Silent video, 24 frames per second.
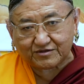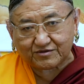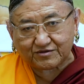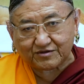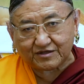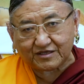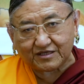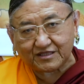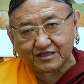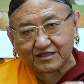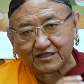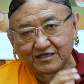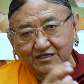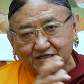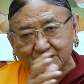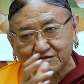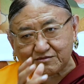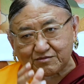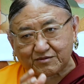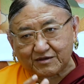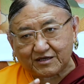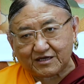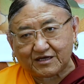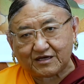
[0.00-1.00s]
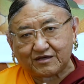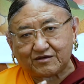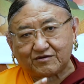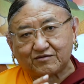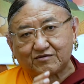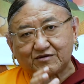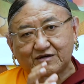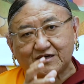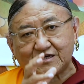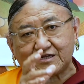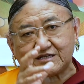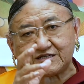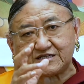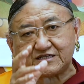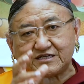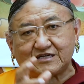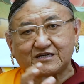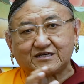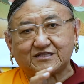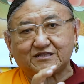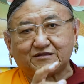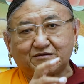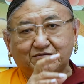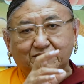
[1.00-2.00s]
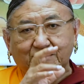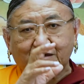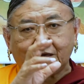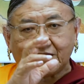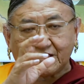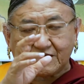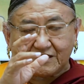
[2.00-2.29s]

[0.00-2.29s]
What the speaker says: So in this way, you can take the